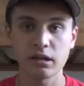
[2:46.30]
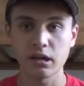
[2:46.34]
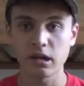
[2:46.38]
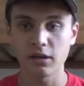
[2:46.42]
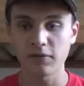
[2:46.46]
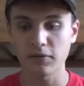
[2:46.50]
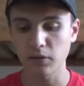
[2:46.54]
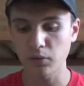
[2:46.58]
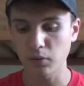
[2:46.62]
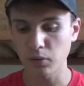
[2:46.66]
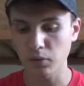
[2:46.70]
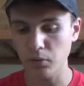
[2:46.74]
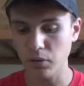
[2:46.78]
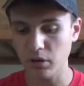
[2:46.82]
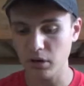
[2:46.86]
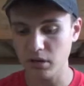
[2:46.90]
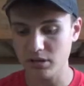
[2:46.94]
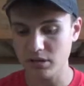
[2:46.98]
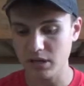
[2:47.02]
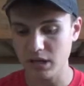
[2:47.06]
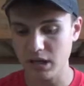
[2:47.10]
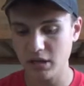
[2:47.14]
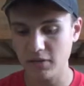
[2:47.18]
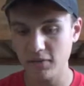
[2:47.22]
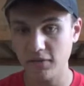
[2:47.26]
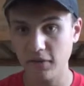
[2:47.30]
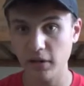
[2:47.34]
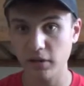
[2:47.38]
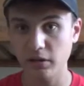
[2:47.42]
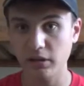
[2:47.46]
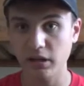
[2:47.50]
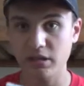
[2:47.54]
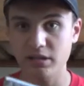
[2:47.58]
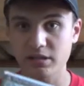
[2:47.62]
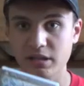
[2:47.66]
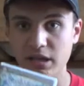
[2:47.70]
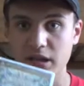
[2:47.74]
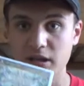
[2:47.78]
If you want a
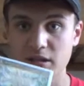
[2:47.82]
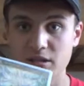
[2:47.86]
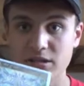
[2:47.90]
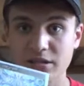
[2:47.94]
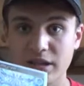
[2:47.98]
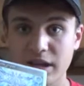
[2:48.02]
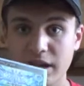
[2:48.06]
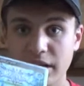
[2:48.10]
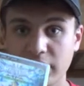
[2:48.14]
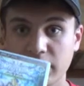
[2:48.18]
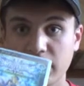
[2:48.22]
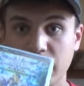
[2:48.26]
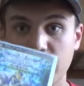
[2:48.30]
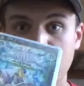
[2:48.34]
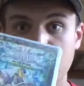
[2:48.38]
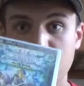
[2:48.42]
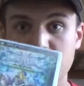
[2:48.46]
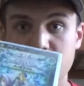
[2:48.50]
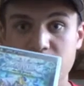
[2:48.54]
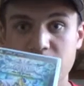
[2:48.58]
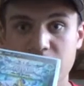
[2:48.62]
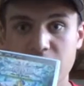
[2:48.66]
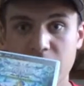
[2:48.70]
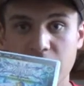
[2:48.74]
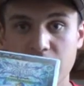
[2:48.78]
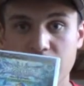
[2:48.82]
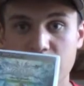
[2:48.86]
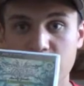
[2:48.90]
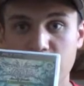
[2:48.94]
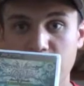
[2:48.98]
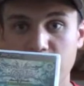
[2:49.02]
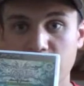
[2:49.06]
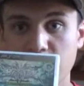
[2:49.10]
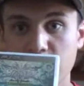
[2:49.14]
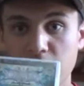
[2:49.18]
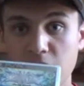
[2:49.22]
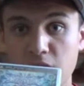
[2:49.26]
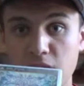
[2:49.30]
fairly stylized and
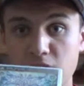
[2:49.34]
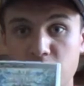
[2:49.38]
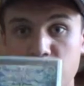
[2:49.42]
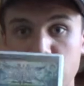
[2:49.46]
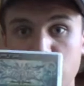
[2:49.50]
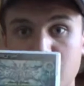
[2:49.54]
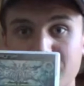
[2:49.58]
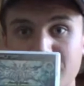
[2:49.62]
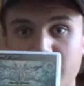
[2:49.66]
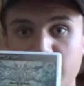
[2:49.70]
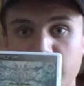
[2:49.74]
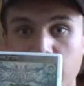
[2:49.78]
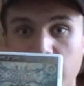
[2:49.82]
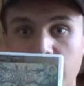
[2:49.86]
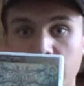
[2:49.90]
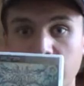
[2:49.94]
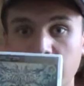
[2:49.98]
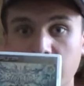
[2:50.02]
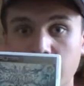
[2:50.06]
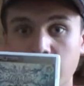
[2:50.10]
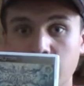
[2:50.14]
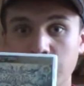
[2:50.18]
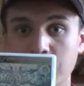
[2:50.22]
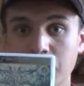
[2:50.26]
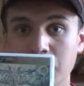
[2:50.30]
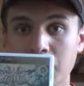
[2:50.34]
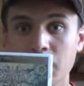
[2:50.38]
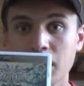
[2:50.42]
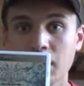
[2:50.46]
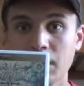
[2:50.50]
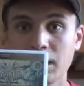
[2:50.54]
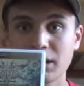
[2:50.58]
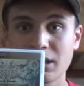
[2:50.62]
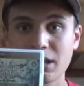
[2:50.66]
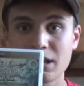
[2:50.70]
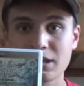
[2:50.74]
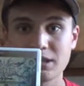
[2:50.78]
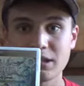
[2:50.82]
very cheap fighting game
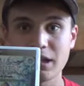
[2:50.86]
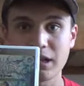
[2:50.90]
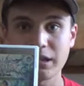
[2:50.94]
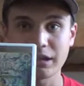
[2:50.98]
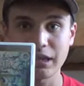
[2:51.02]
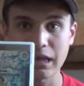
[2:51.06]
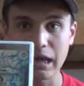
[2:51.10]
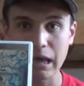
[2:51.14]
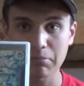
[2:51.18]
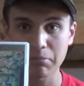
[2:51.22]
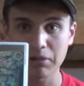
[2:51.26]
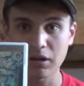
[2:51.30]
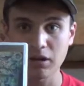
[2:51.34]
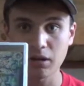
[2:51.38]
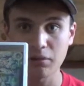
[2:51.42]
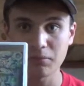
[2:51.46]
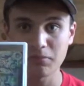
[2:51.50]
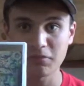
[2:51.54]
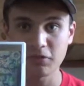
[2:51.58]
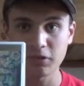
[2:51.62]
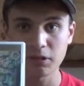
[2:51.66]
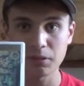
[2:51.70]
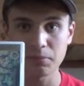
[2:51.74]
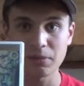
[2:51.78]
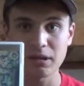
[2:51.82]
that's not Capcom for the